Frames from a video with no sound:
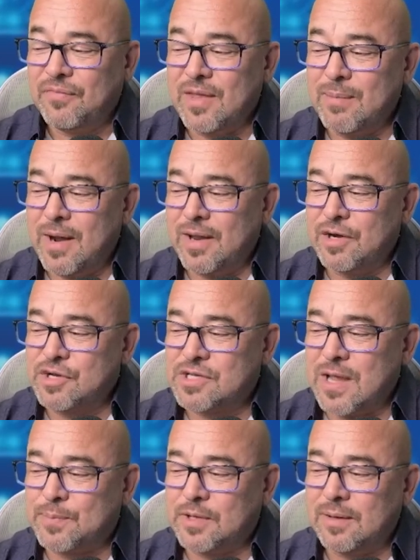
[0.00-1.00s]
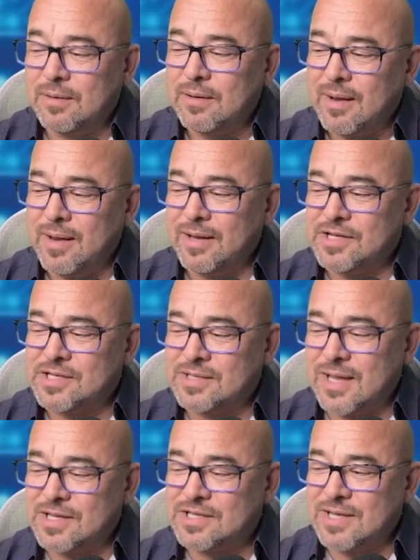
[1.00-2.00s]
they might intercept it and
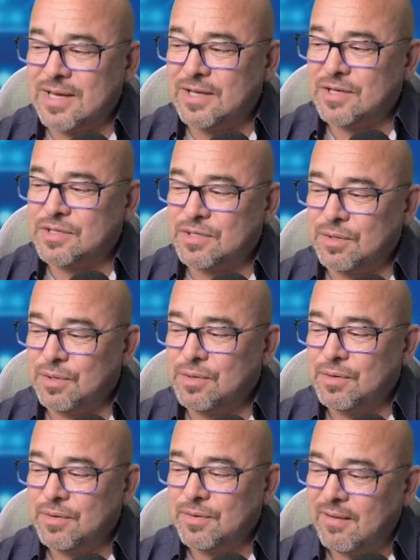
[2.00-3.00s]
instead send it to